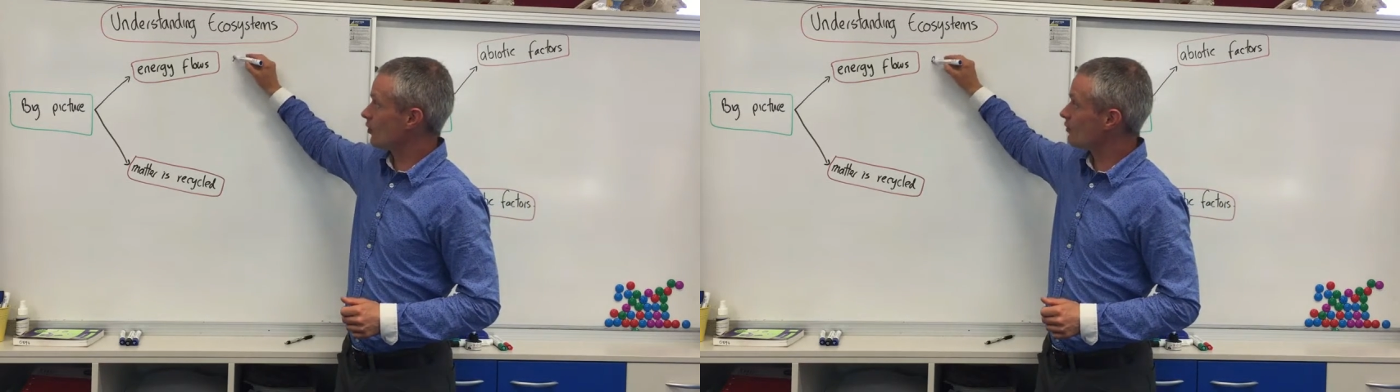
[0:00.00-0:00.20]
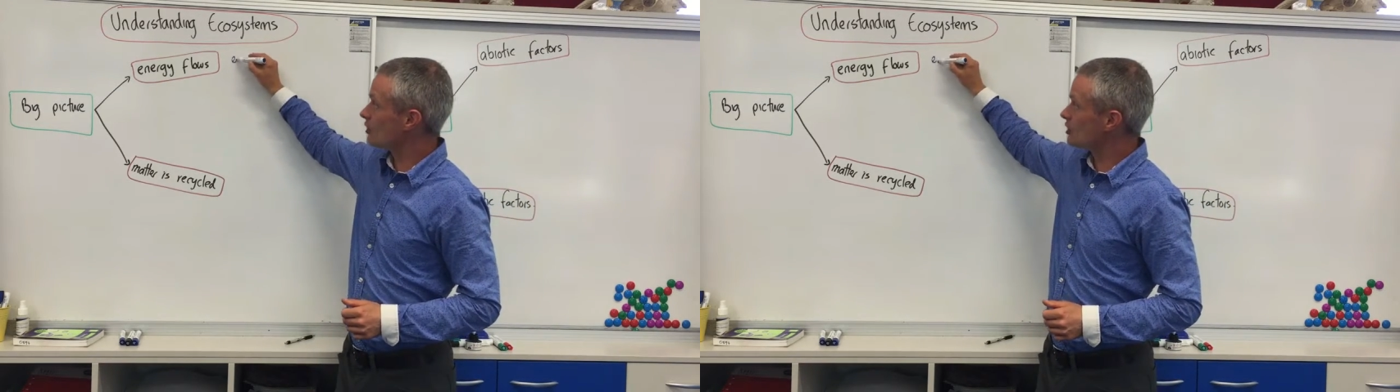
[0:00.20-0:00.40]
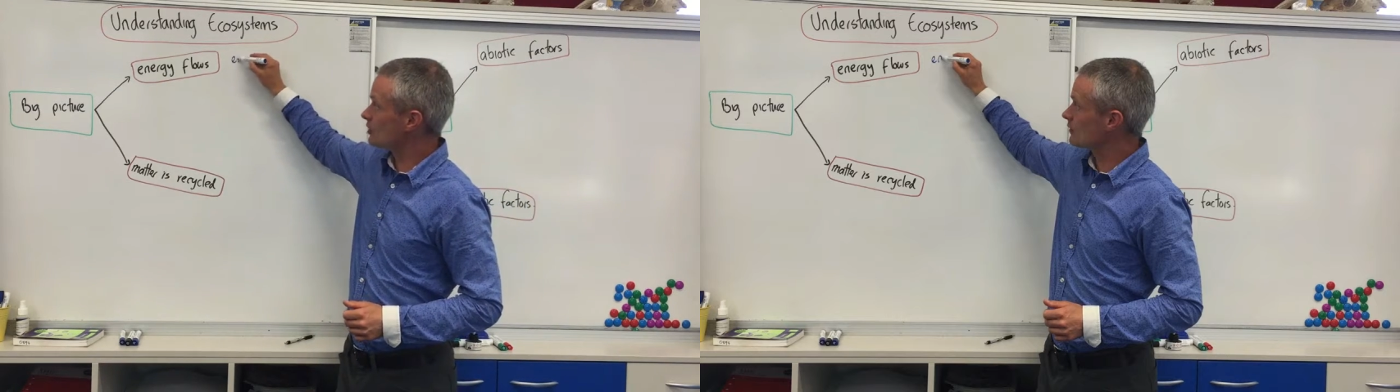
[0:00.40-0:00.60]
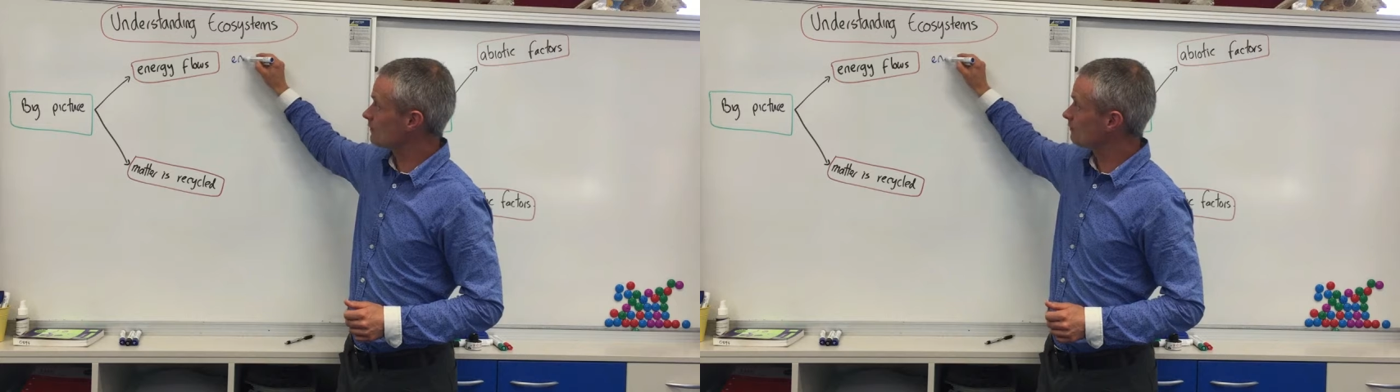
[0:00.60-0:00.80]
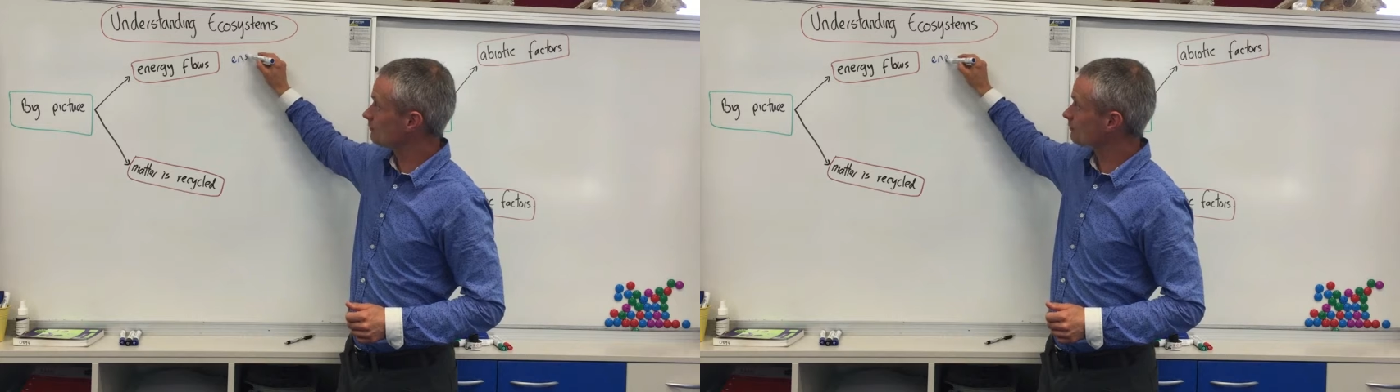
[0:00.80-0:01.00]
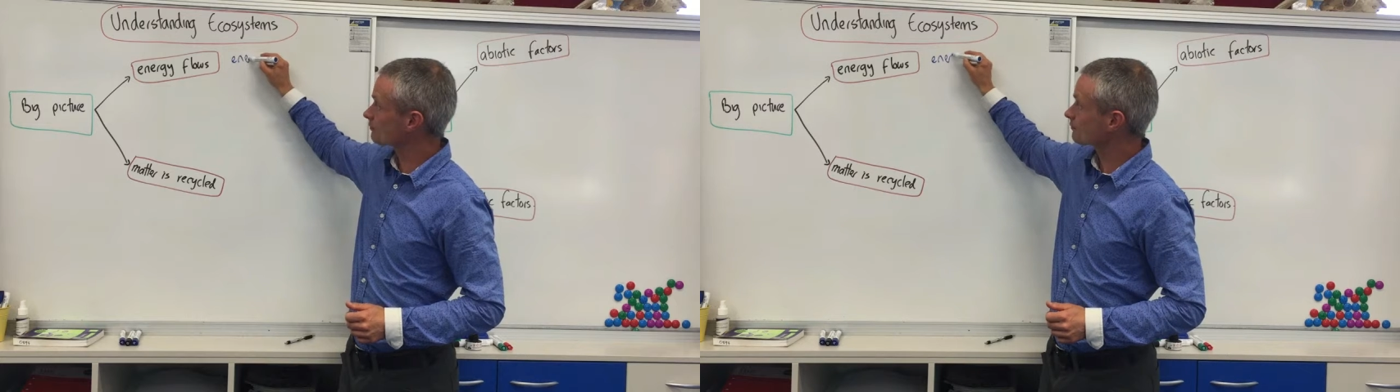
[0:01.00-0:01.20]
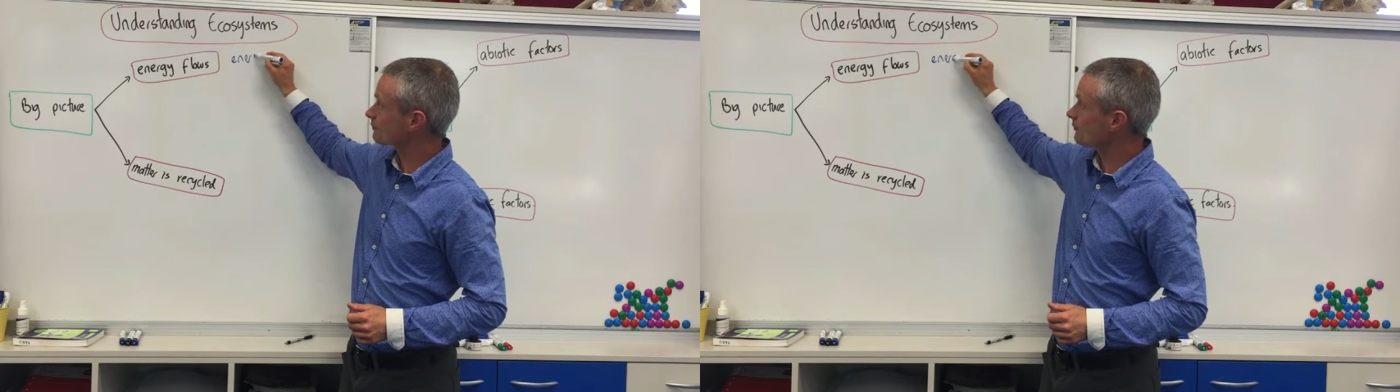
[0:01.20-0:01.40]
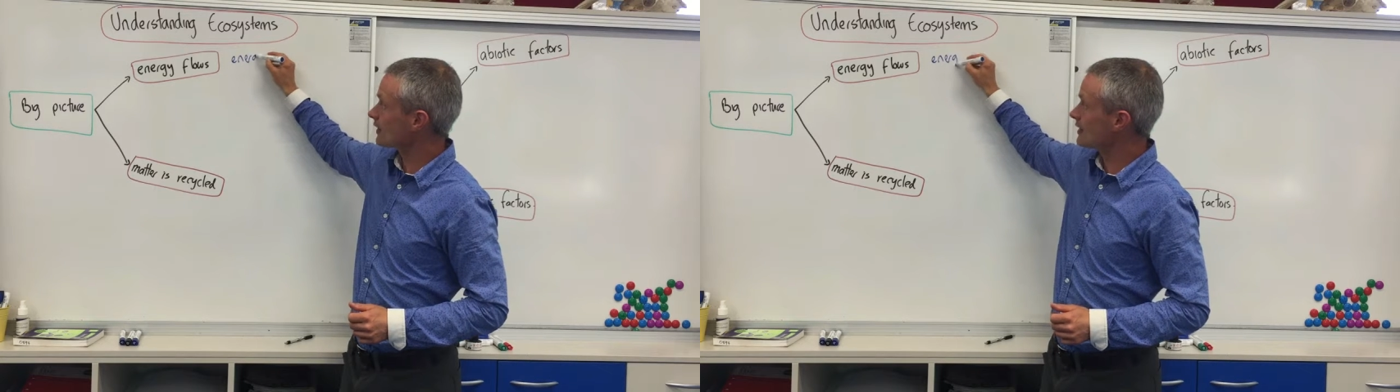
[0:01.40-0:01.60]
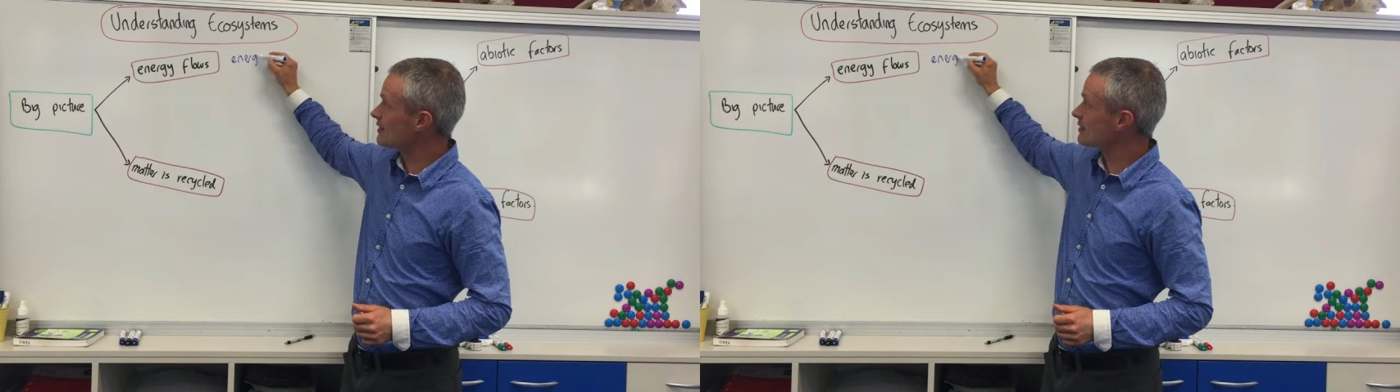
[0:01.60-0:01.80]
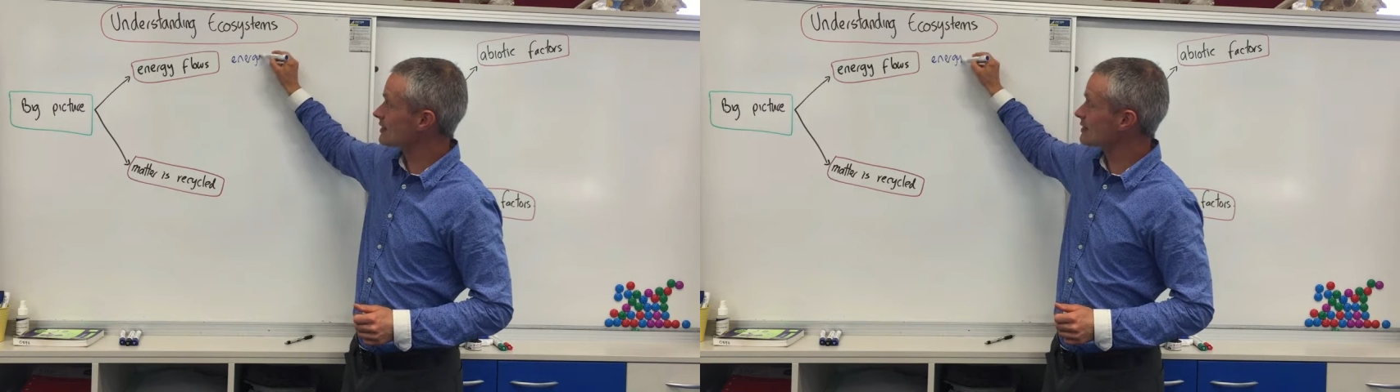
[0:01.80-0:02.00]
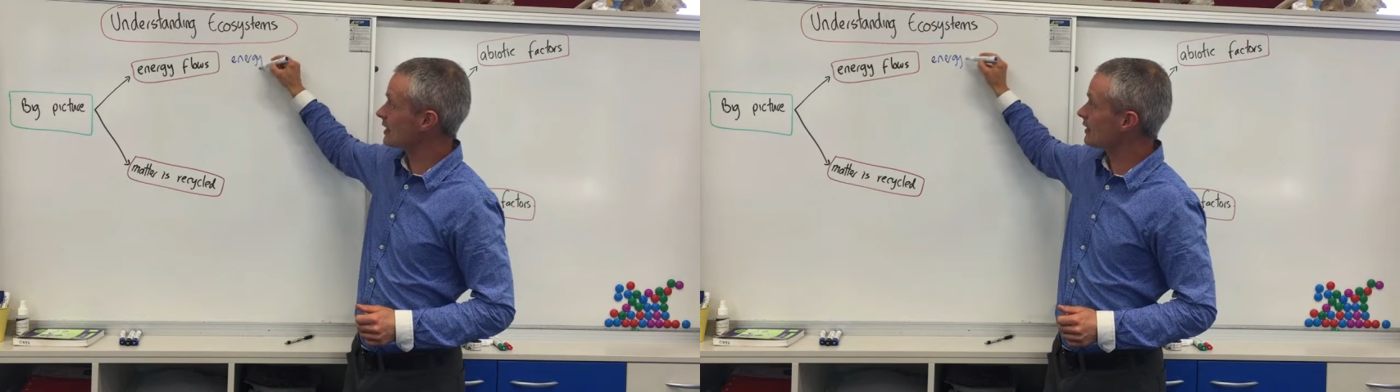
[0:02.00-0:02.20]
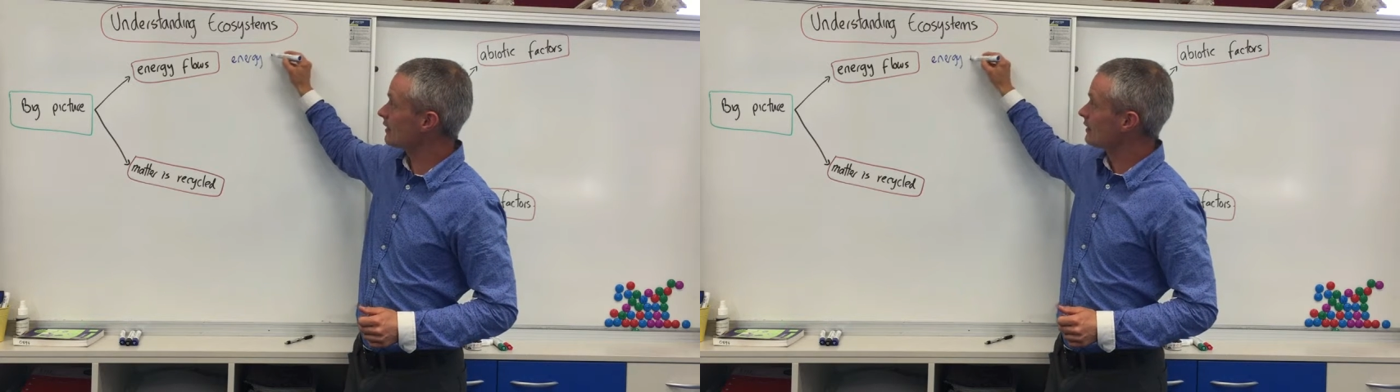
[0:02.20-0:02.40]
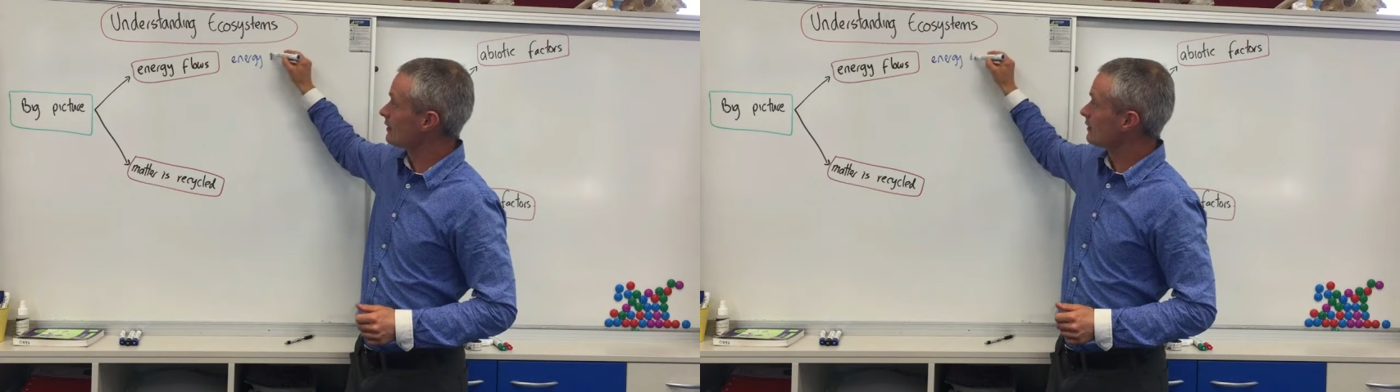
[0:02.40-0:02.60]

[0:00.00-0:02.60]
origin is the sun,